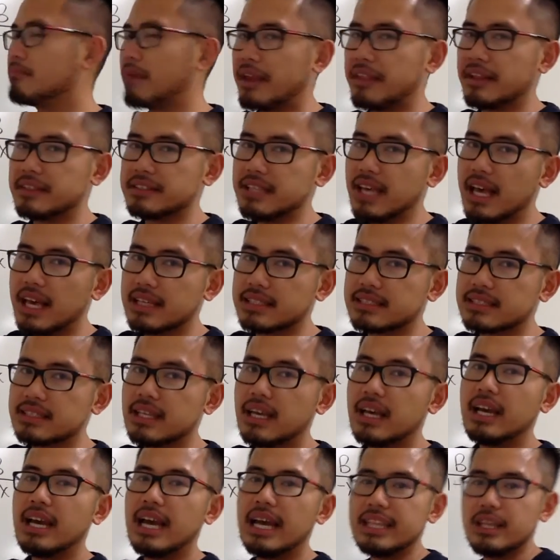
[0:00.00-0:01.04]
minus x.
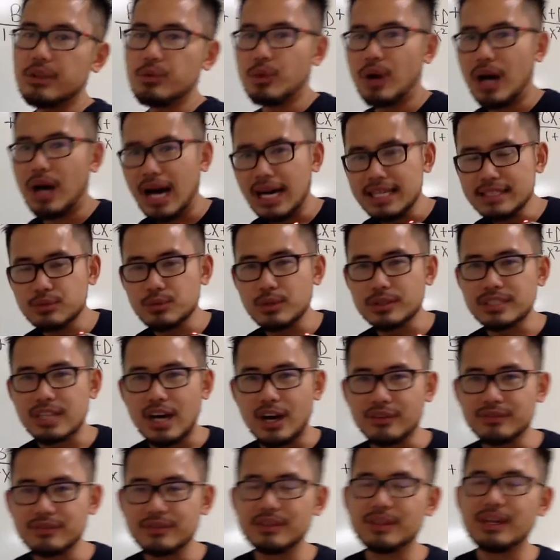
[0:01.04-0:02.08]
And then you ask
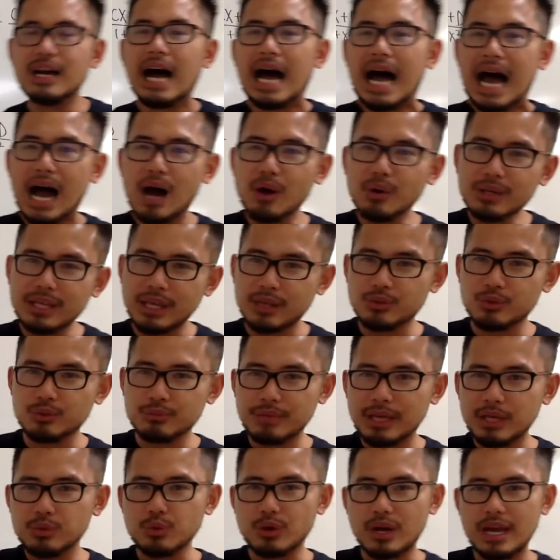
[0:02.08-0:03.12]
yourself, how can you
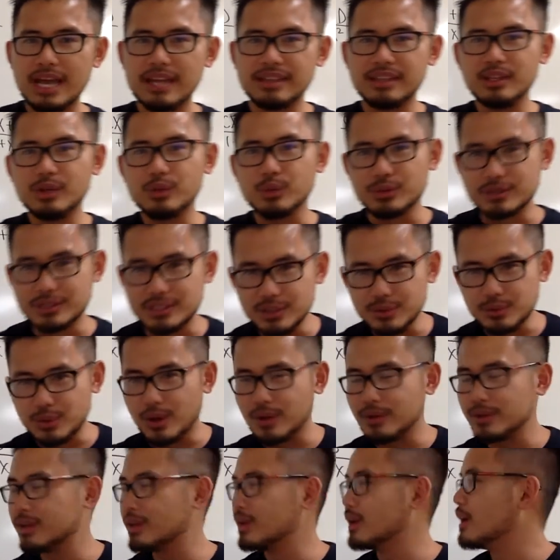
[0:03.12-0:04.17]
make your hand equal to
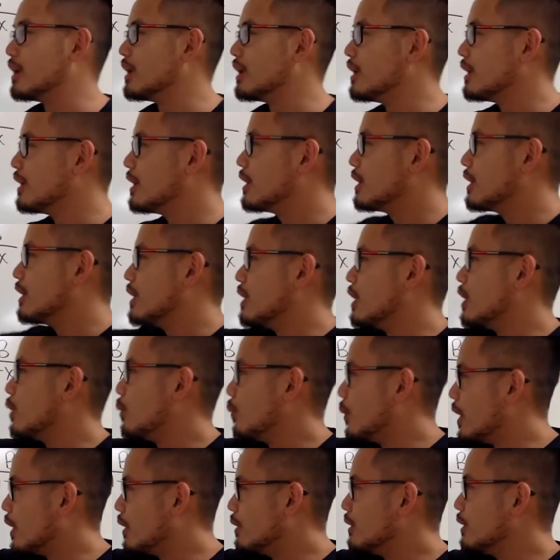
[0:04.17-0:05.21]
0?
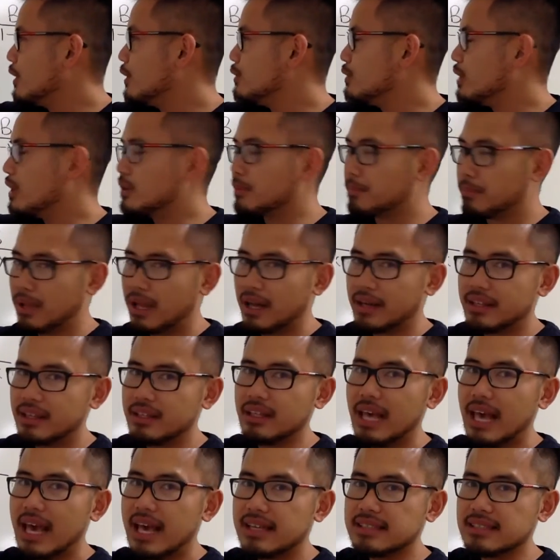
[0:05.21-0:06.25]
Well, you have to plug in
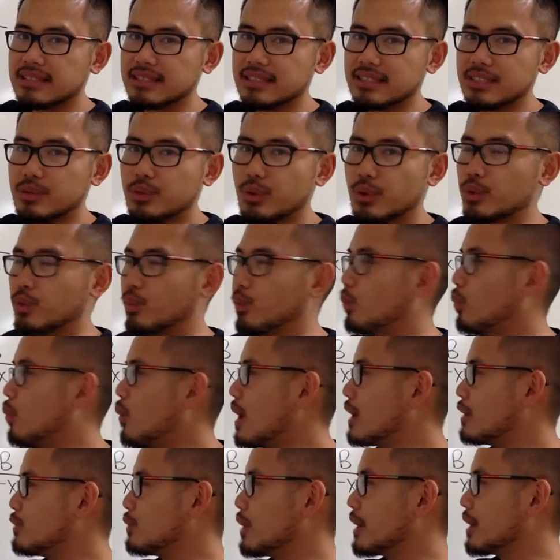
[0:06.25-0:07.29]
x is equal to
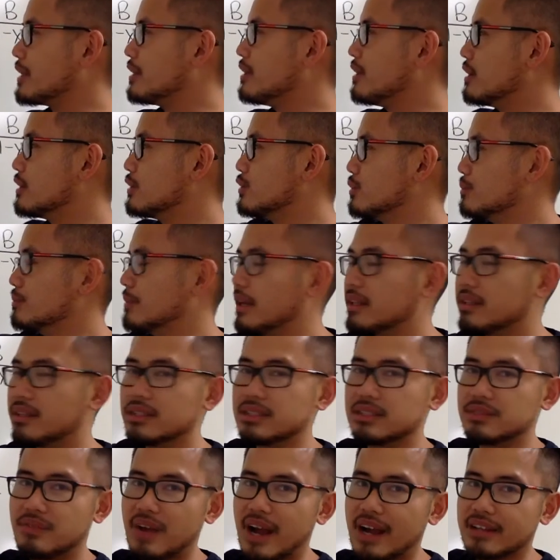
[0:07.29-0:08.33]
1 right here to make
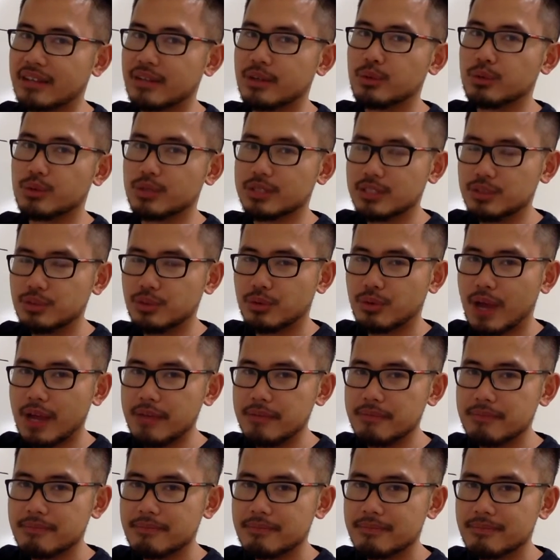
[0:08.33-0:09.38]
this factor equal to 0, right?
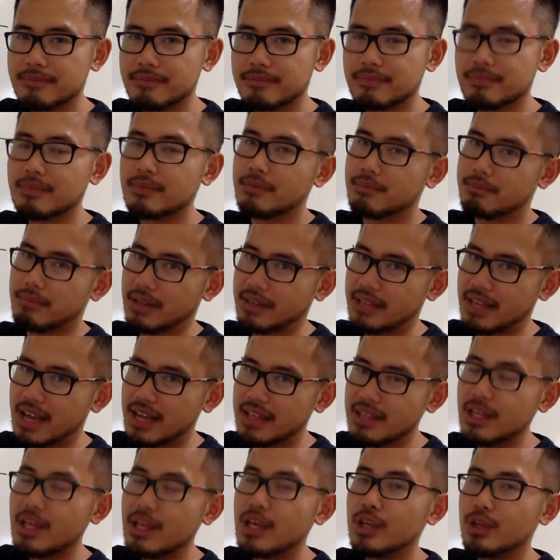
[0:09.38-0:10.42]
But
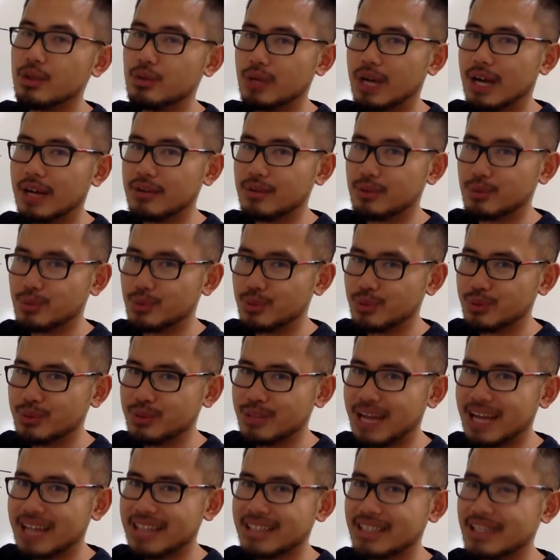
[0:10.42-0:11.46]
then you have to do
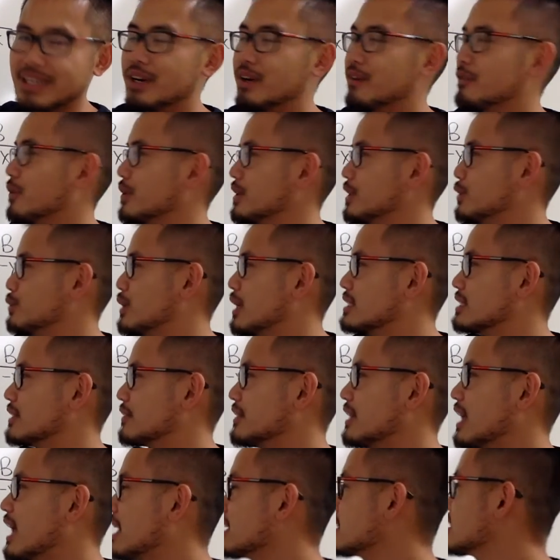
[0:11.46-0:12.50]
that for the rest of
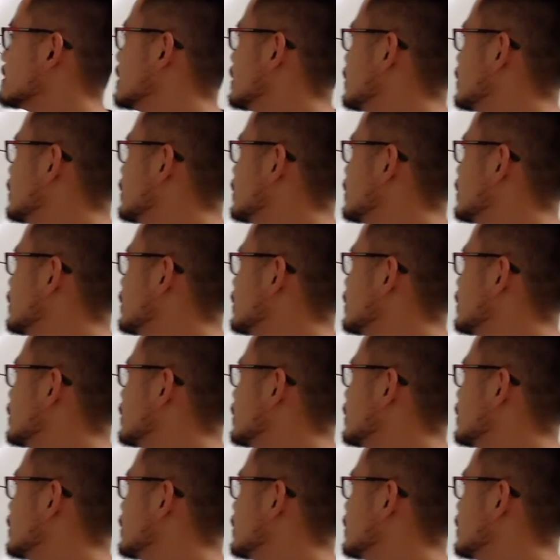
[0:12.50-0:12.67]
the x